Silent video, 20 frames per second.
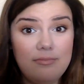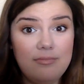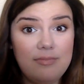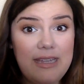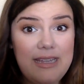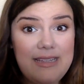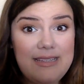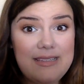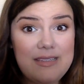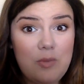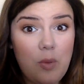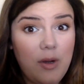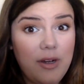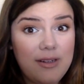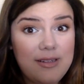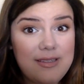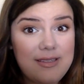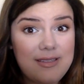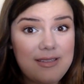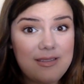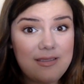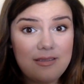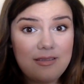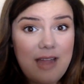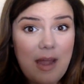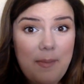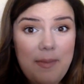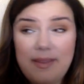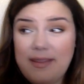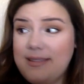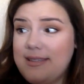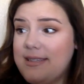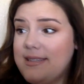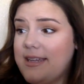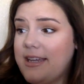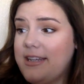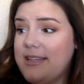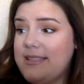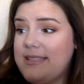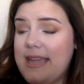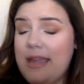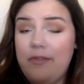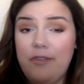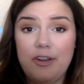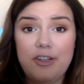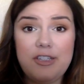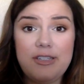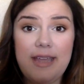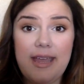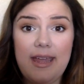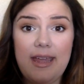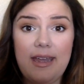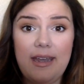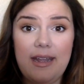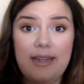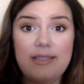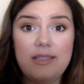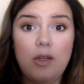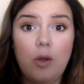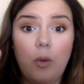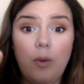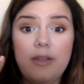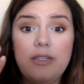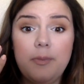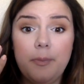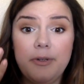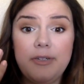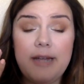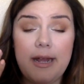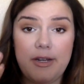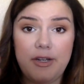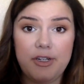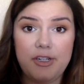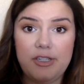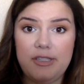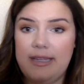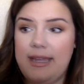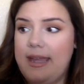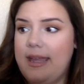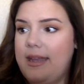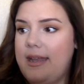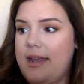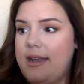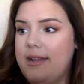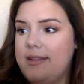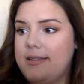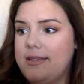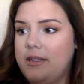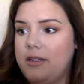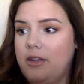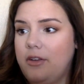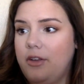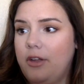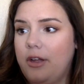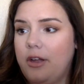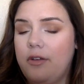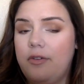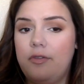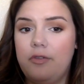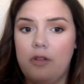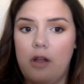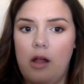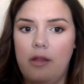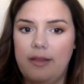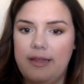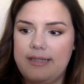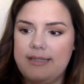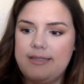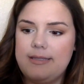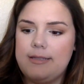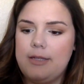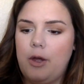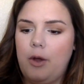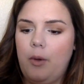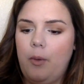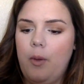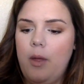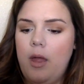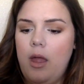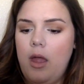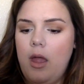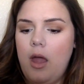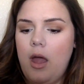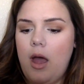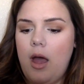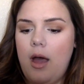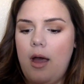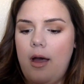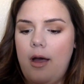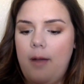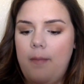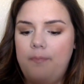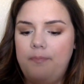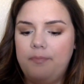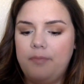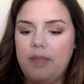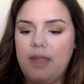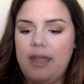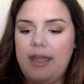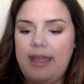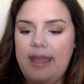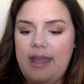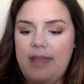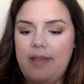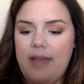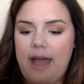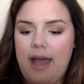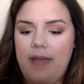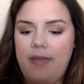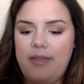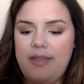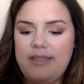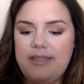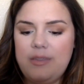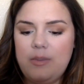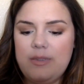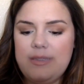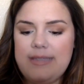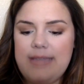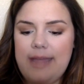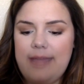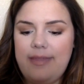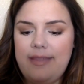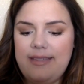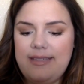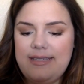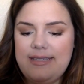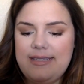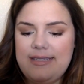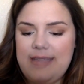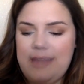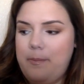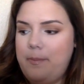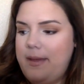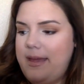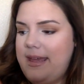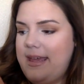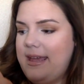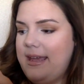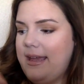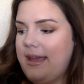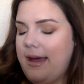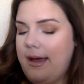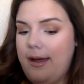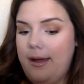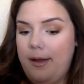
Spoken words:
This works. This is going to save your skin. It's going to protect your skin, and it's going to look flawless. So again, this is a big